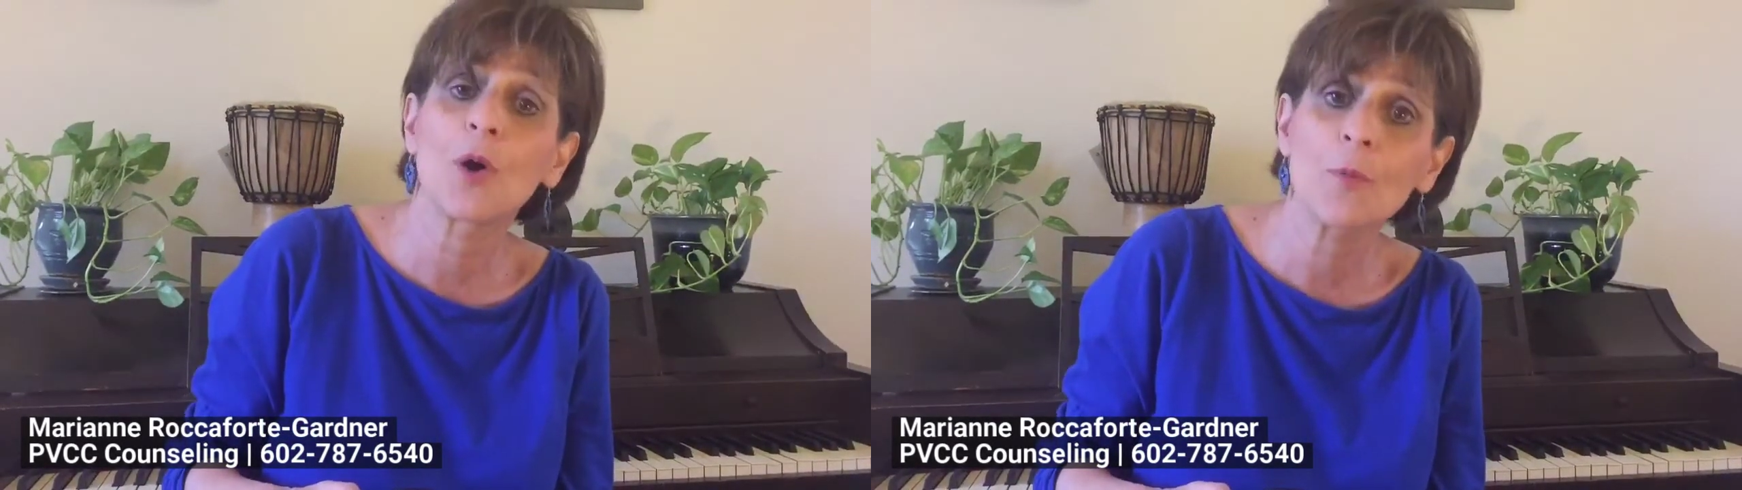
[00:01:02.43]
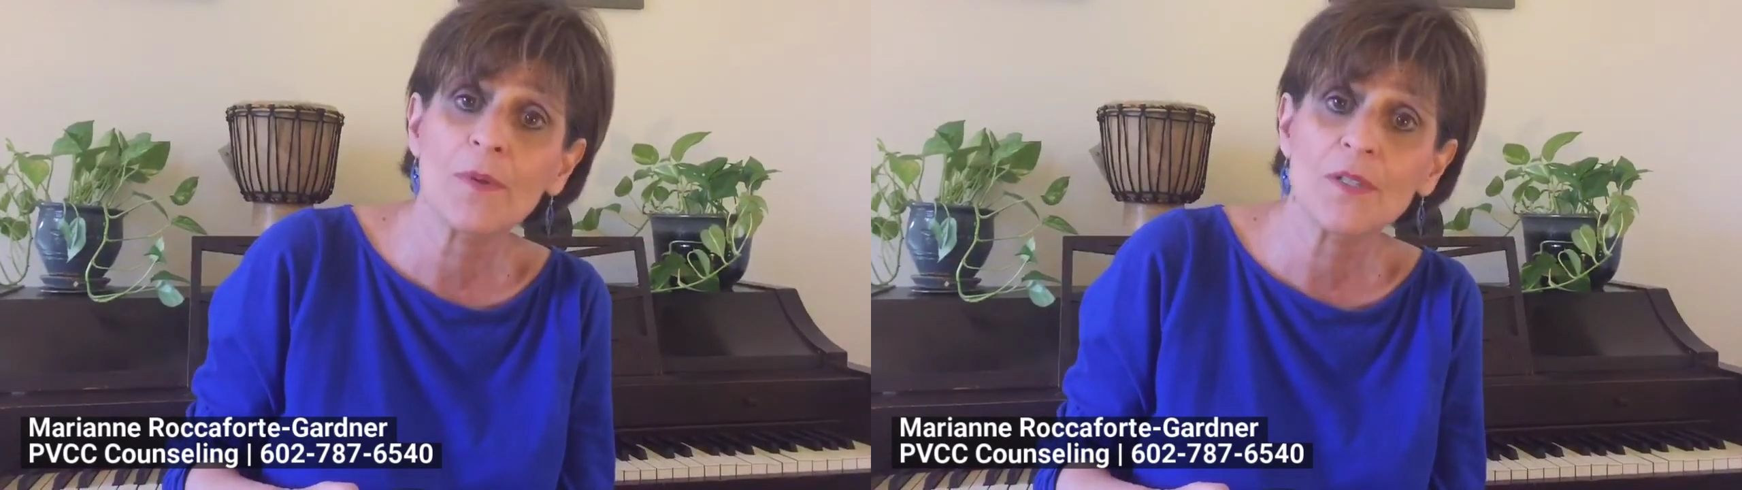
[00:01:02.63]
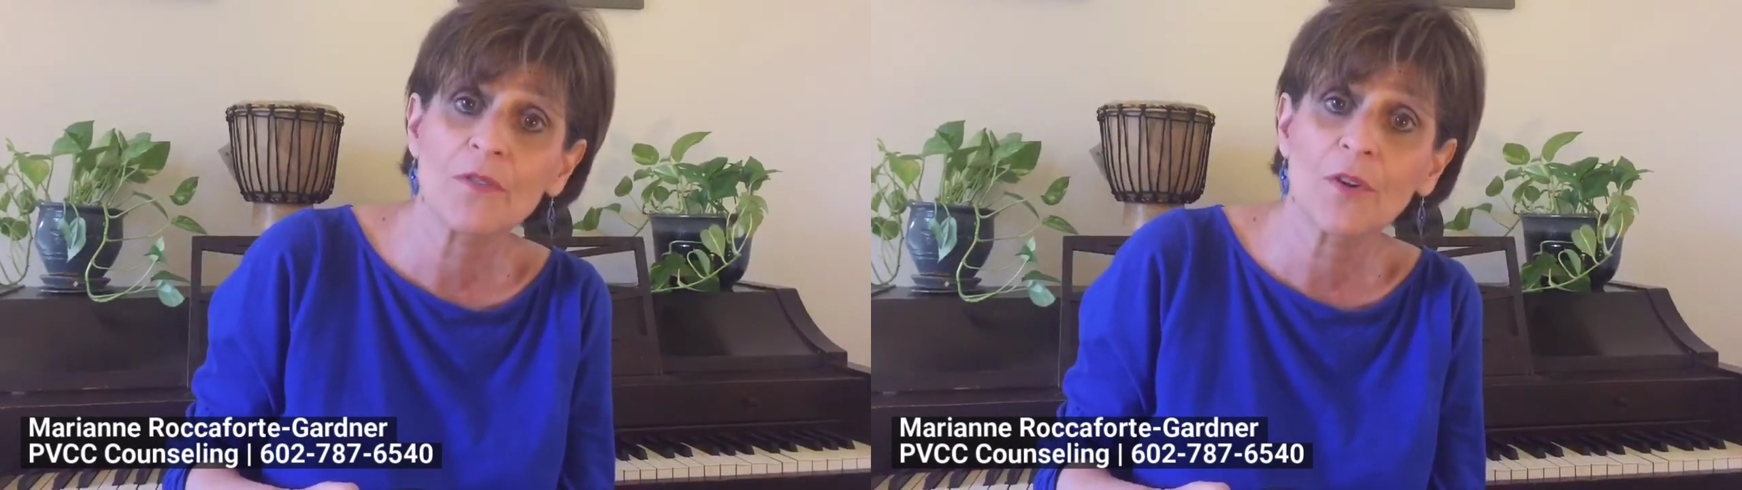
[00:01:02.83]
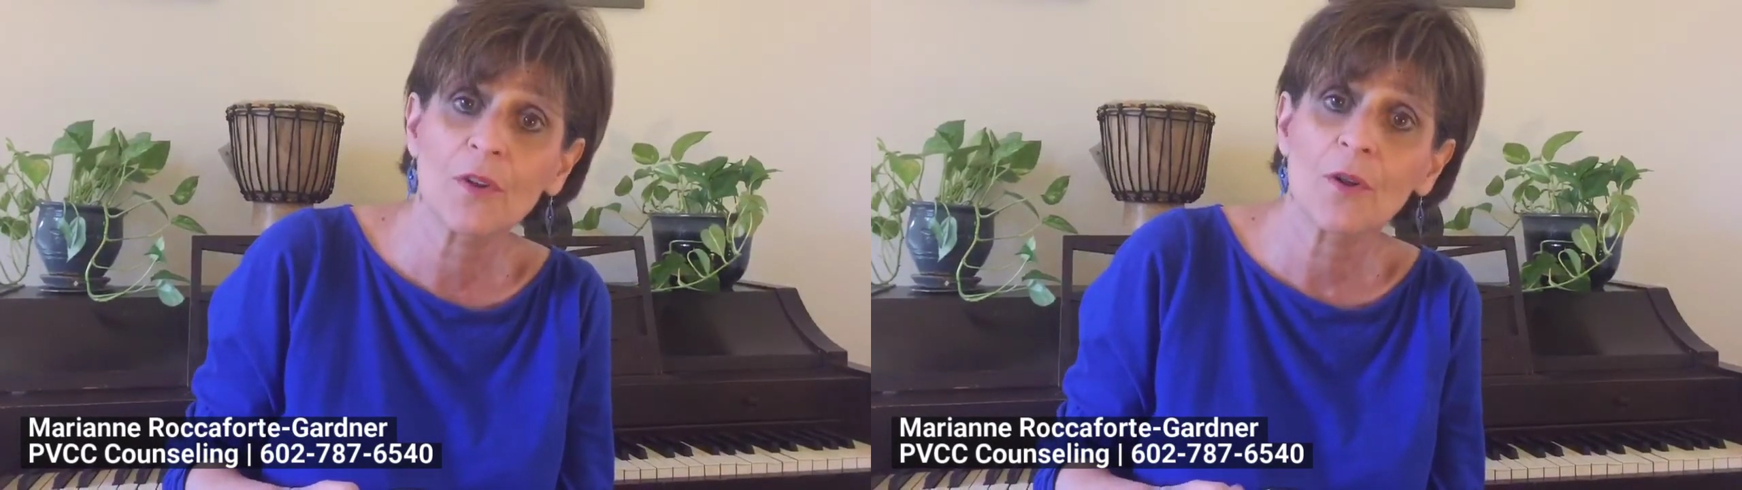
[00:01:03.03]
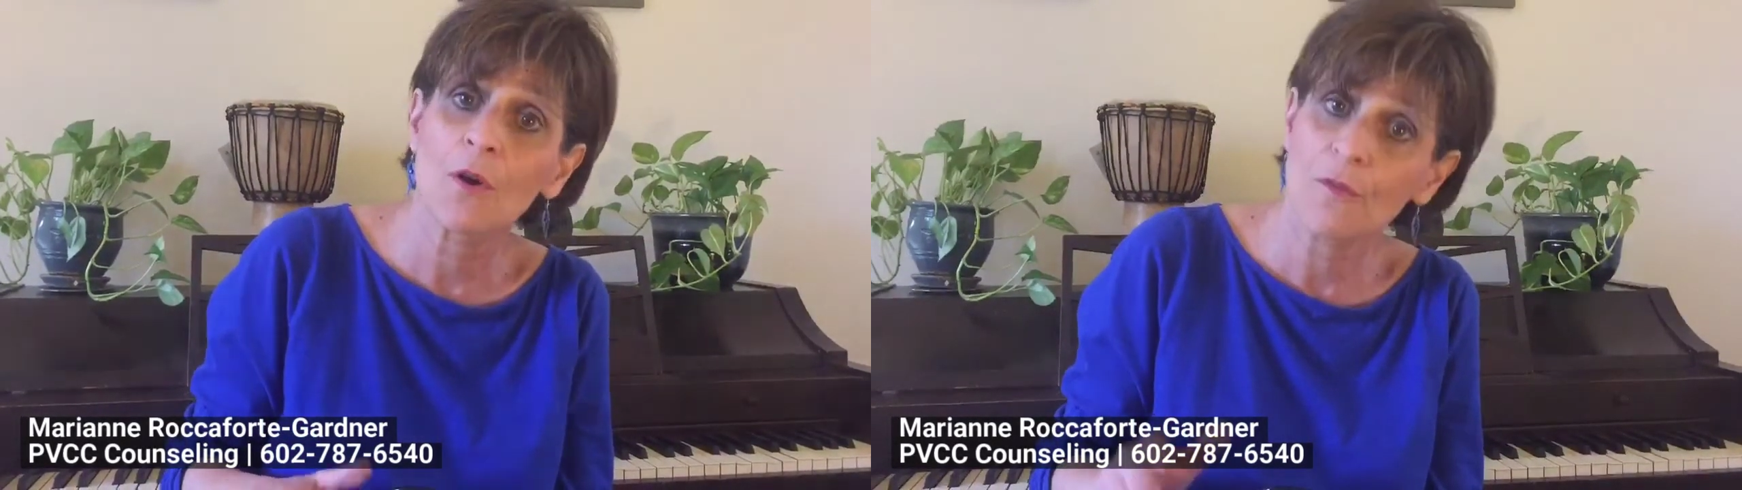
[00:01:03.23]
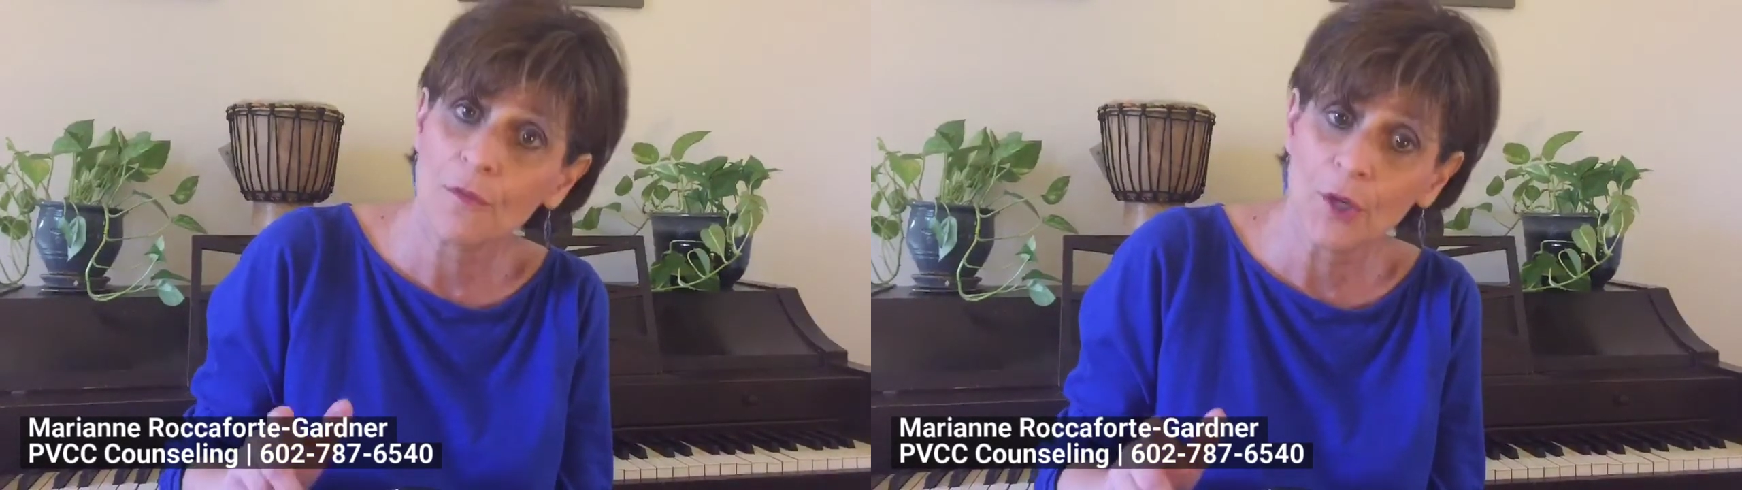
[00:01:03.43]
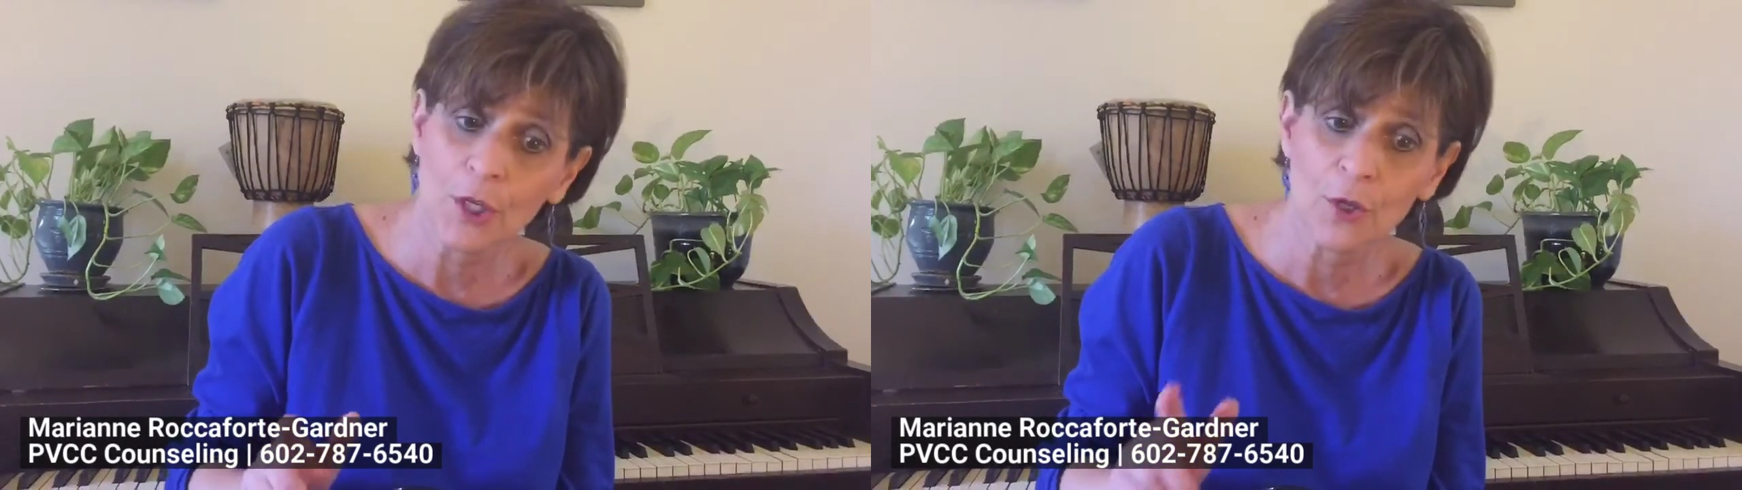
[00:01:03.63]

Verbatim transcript: purposeful for